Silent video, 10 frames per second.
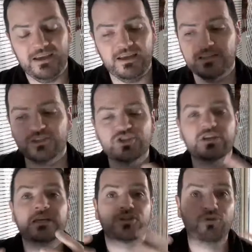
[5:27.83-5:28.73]

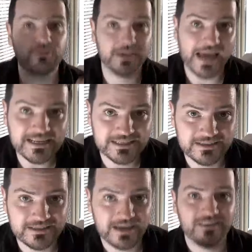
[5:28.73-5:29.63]
It's
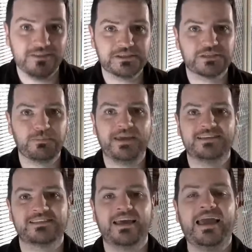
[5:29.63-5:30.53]
created the
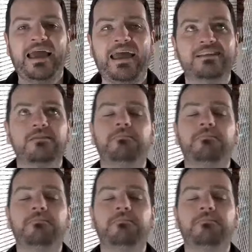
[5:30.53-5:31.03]
space, and